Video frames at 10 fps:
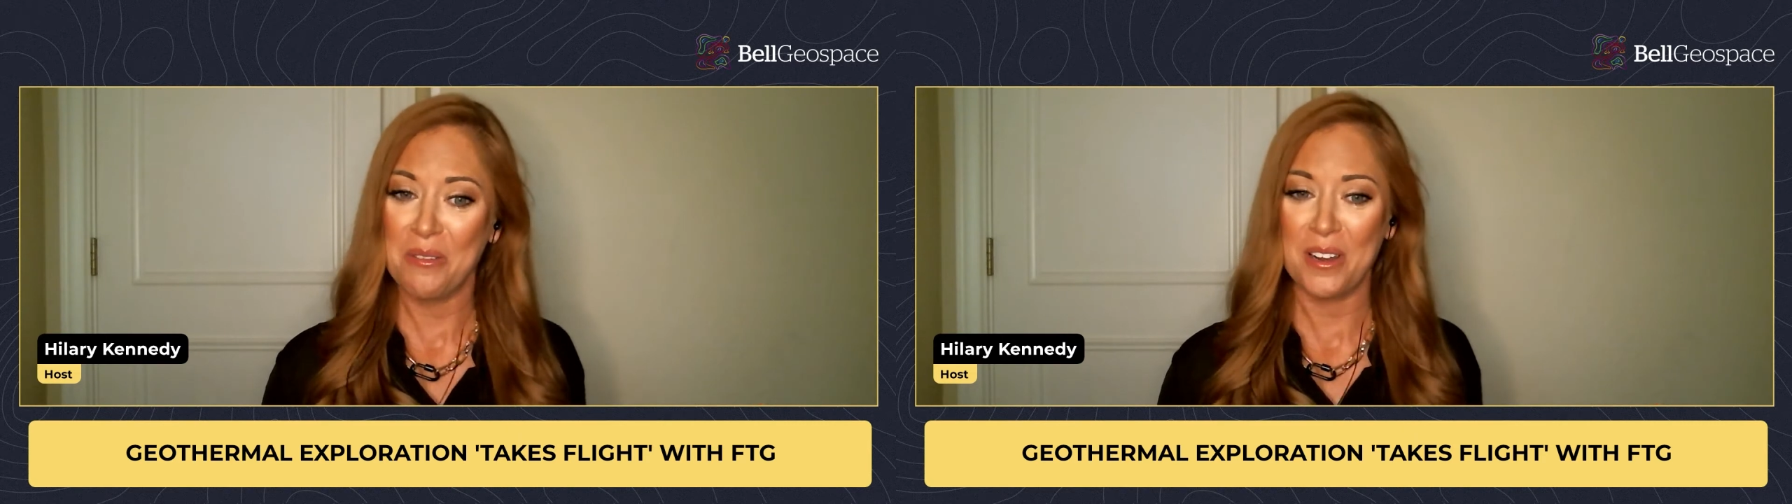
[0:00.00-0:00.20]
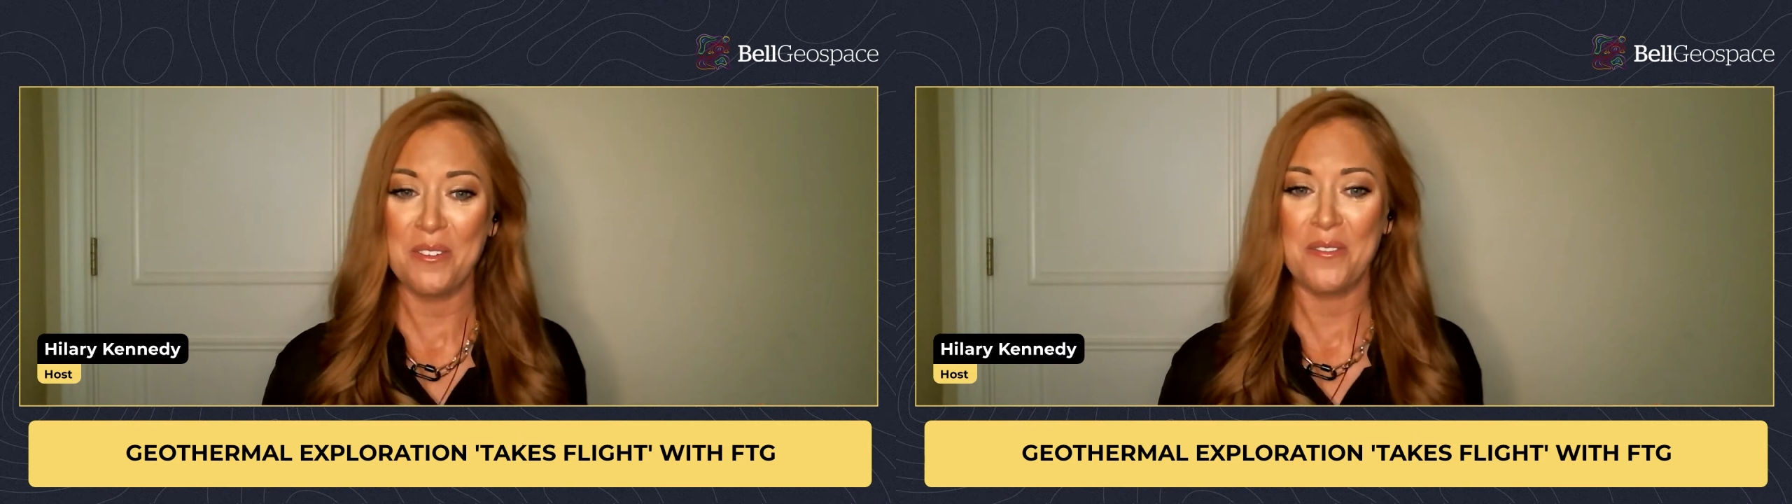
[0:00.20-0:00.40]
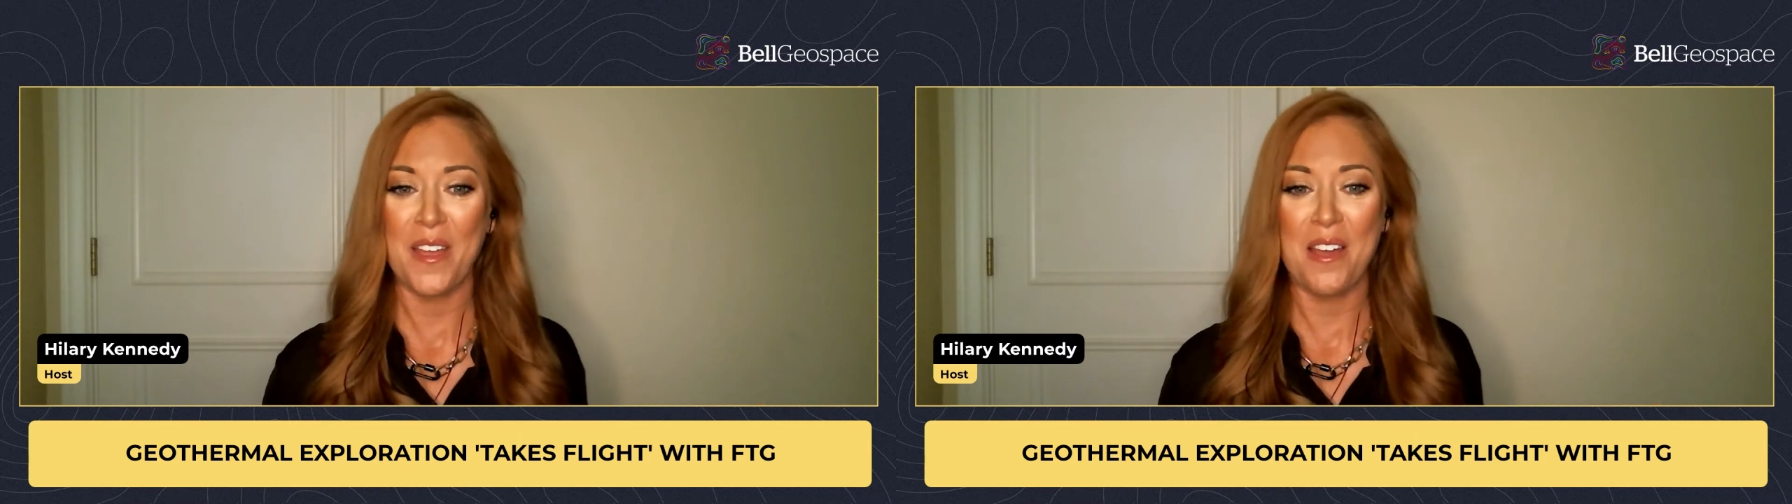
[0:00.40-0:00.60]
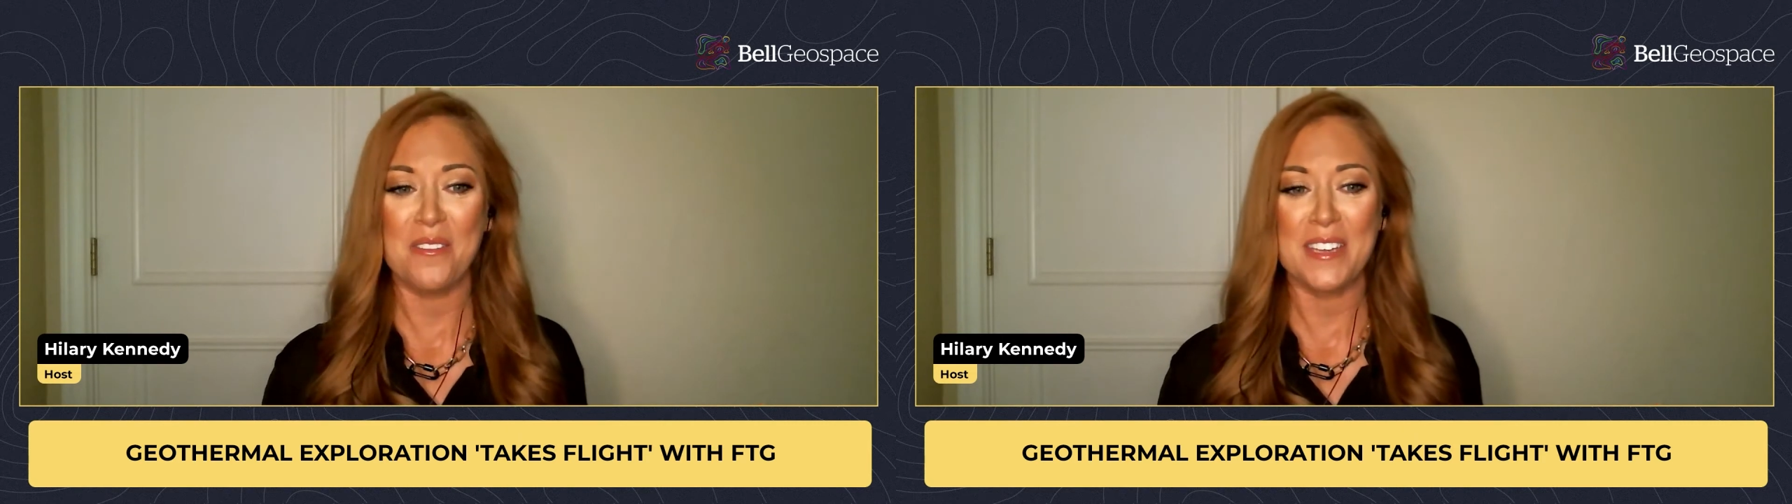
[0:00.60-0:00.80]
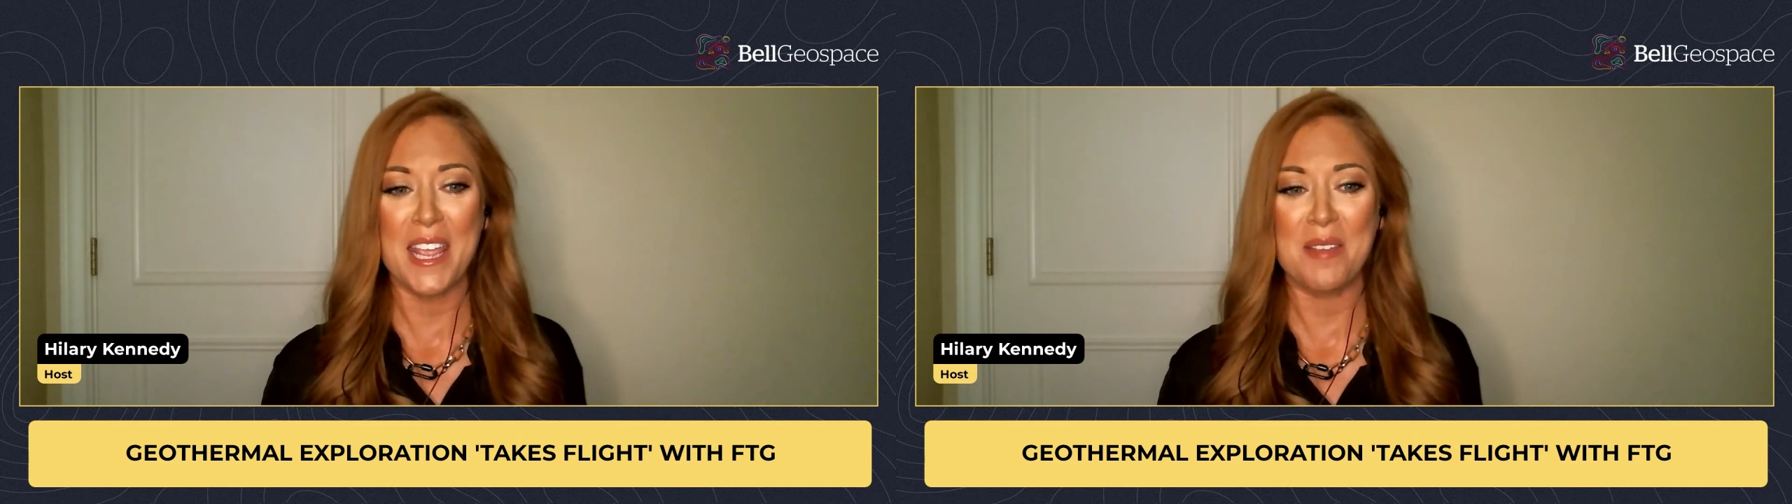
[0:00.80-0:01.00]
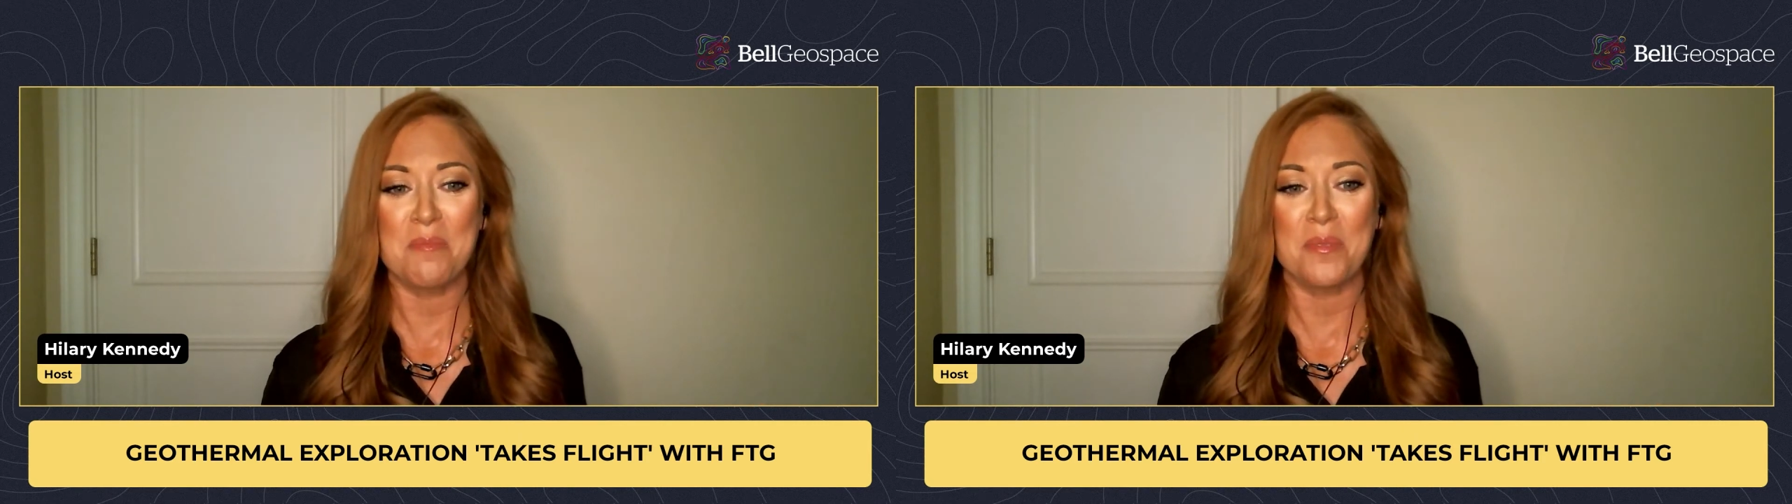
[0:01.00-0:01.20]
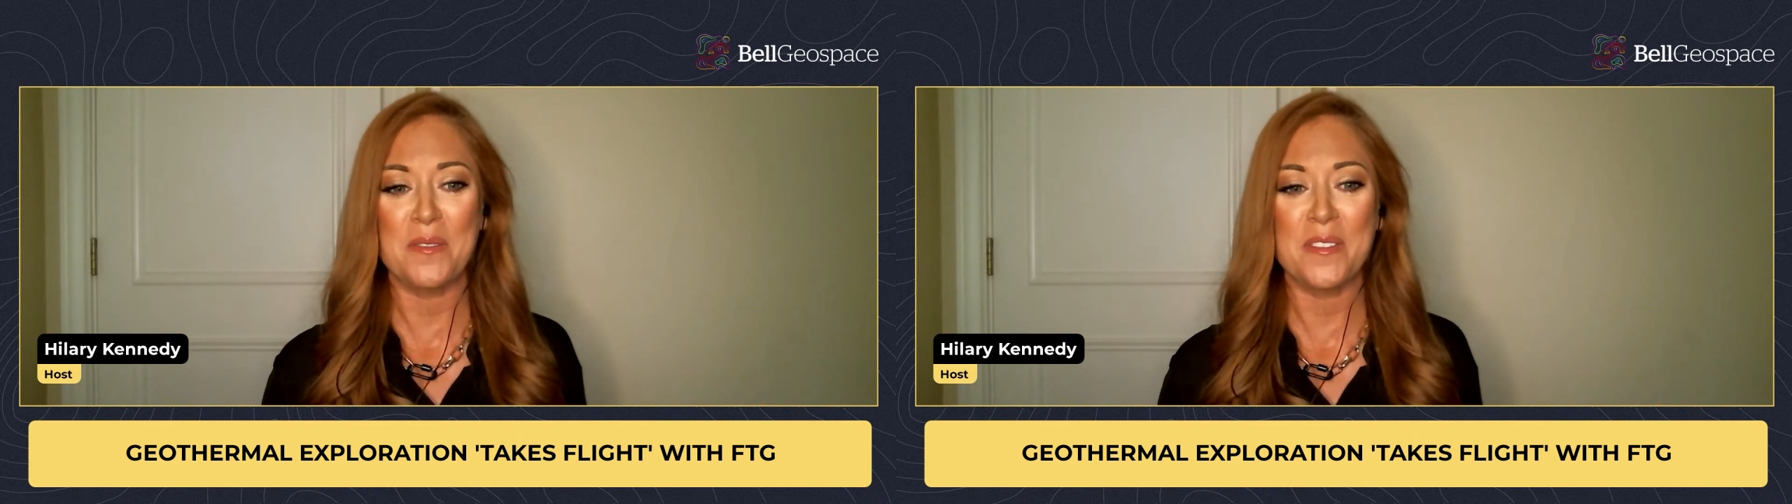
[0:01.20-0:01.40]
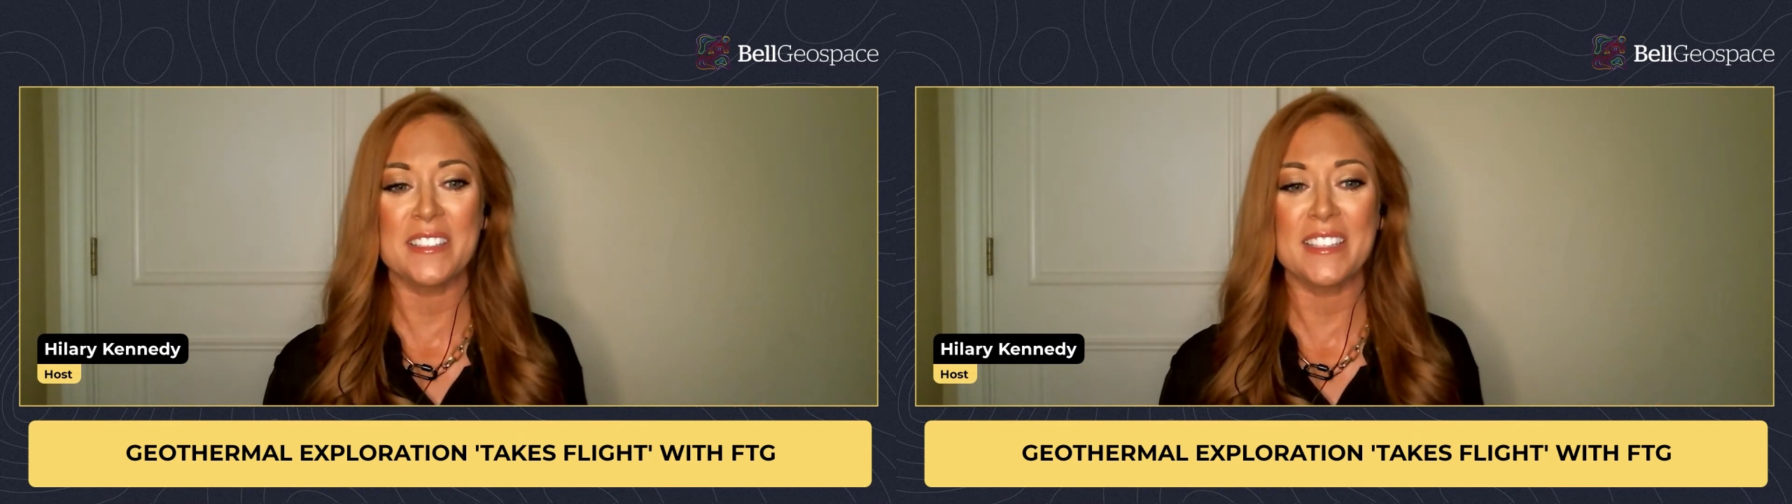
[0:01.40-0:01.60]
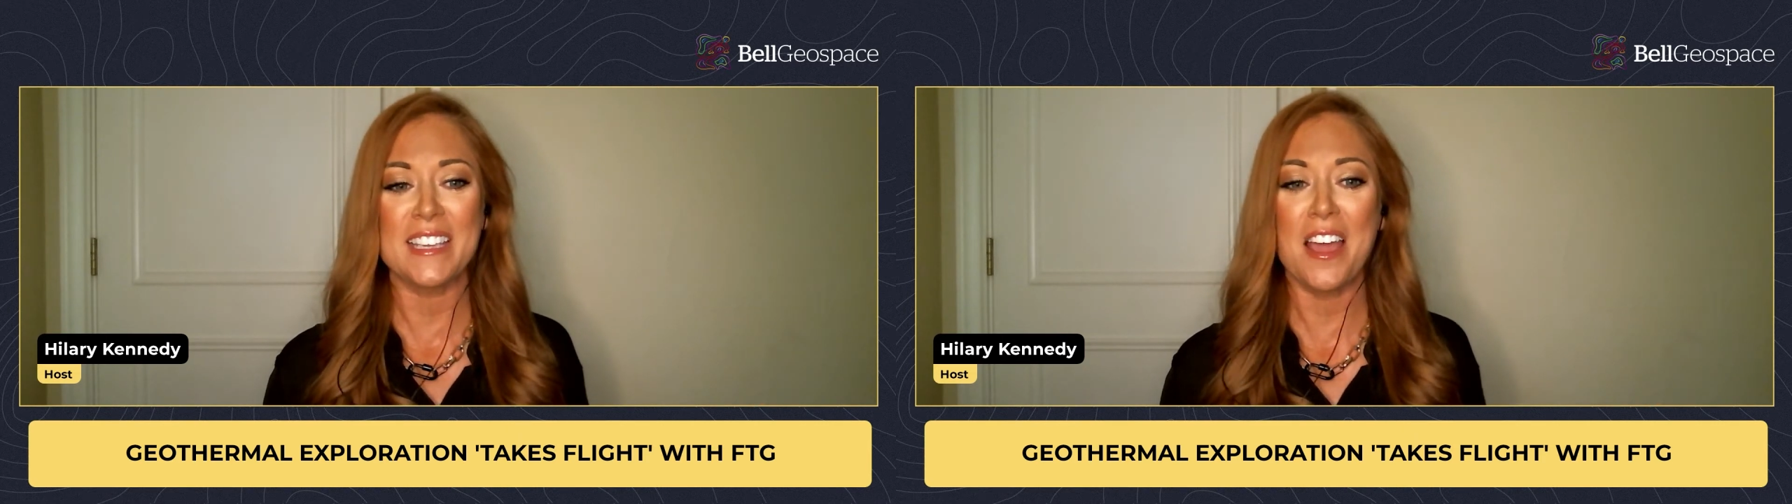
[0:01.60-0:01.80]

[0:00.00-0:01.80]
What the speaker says: where you found a previously